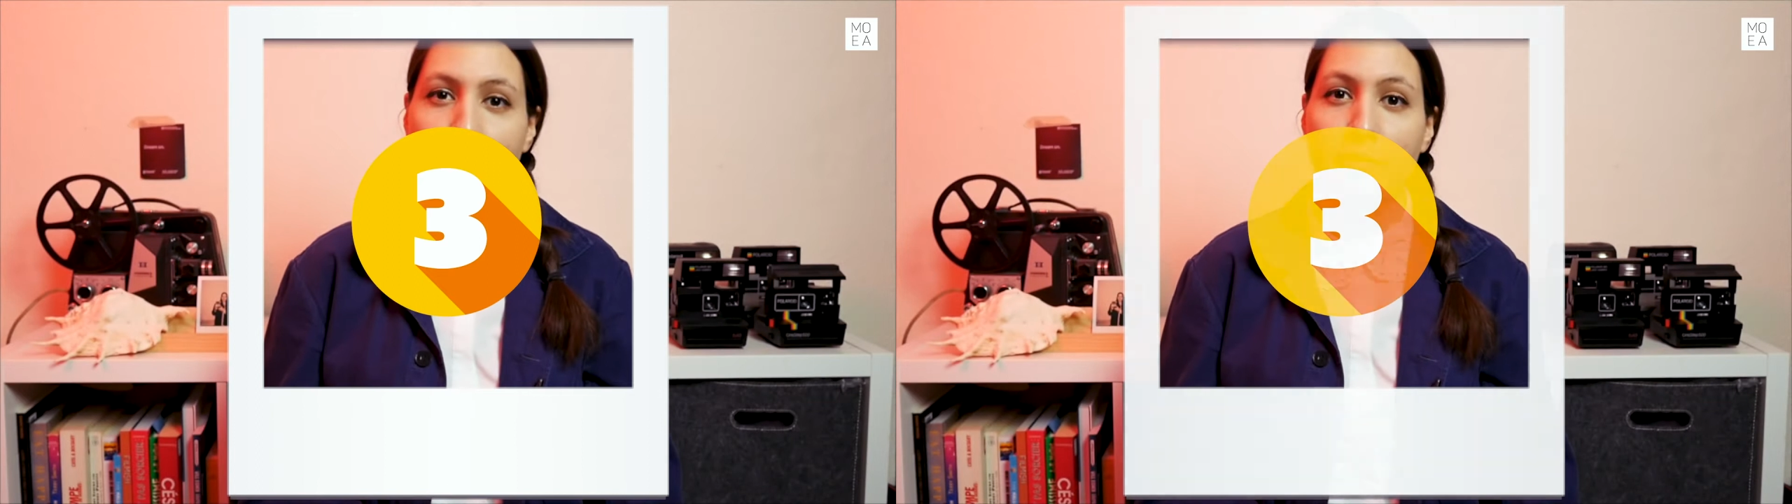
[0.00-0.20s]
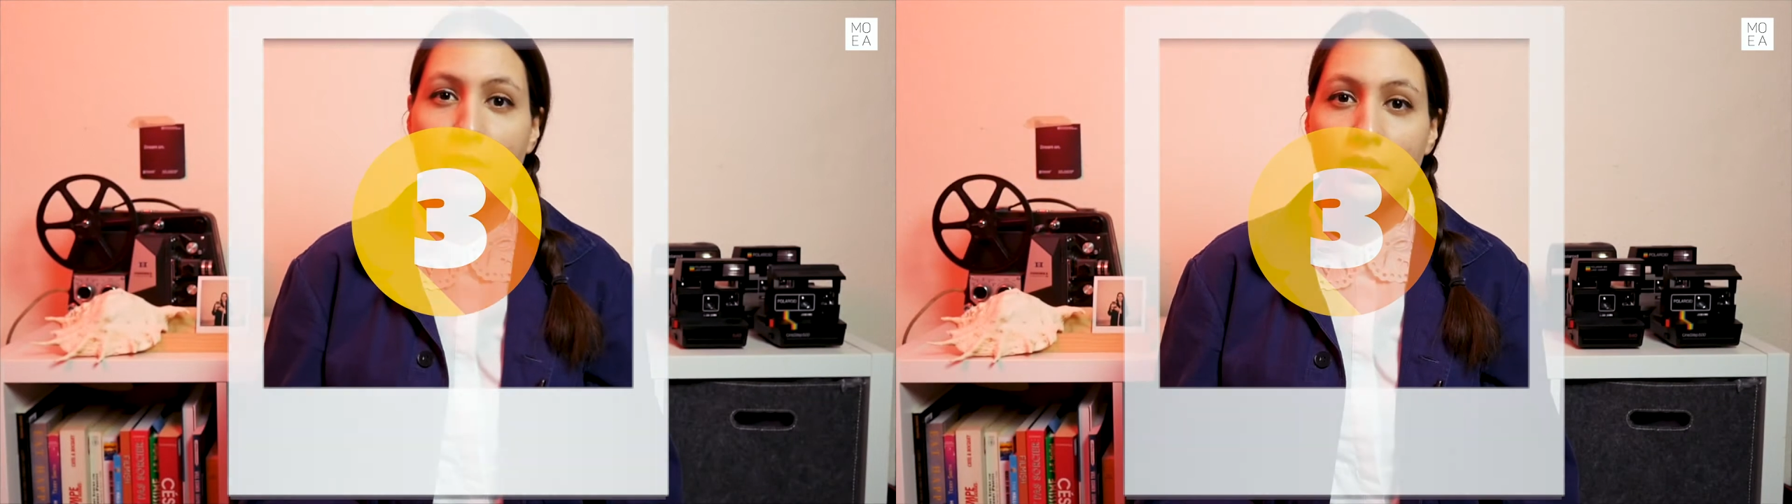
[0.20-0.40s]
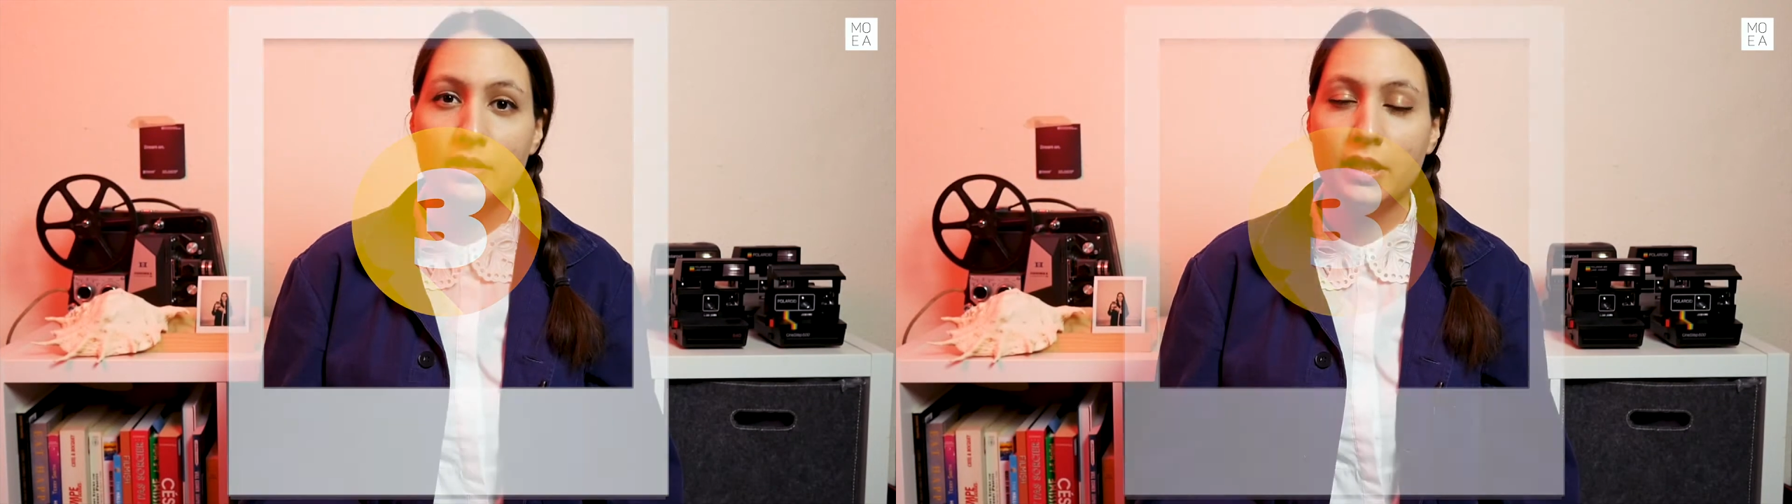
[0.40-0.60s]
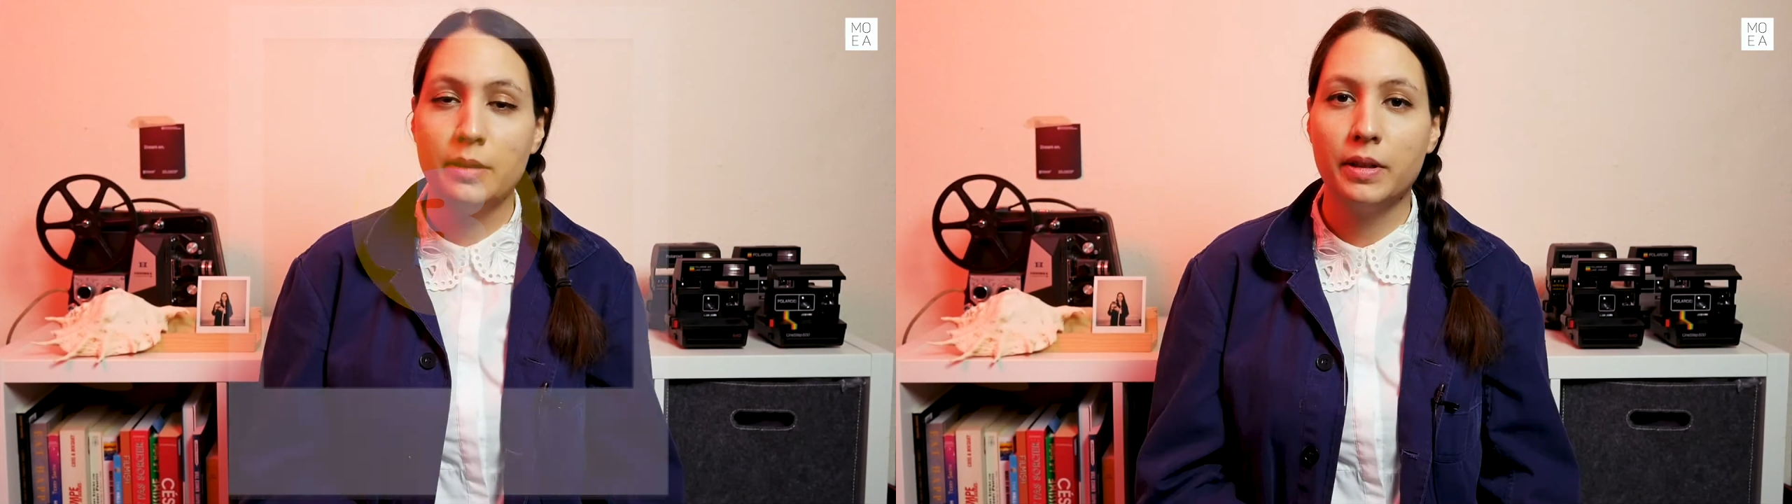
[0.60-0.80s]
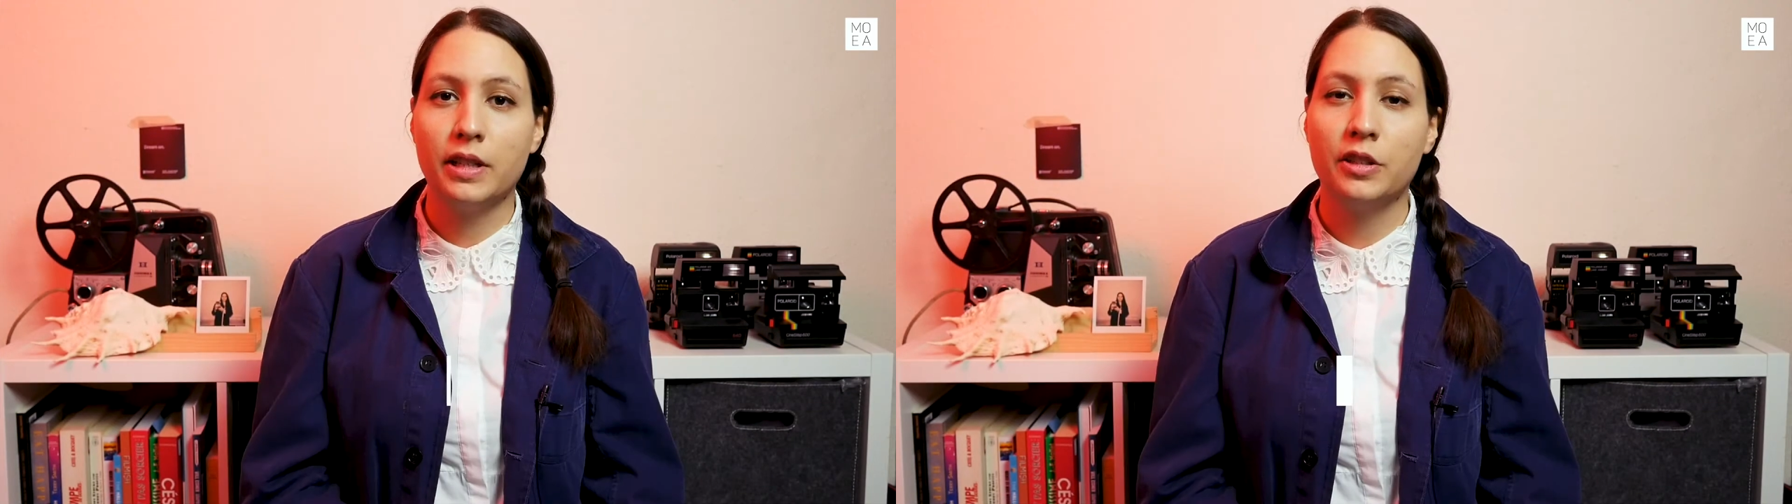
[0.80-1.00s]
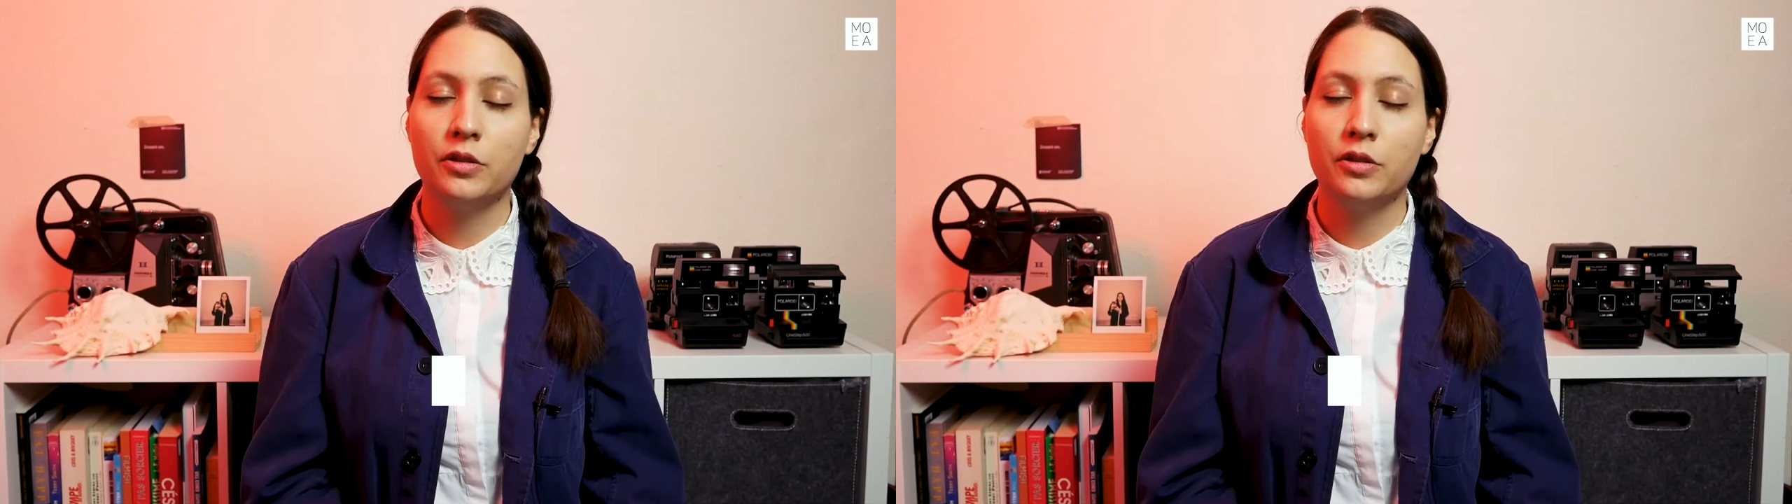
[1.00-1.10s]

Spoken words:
third tip is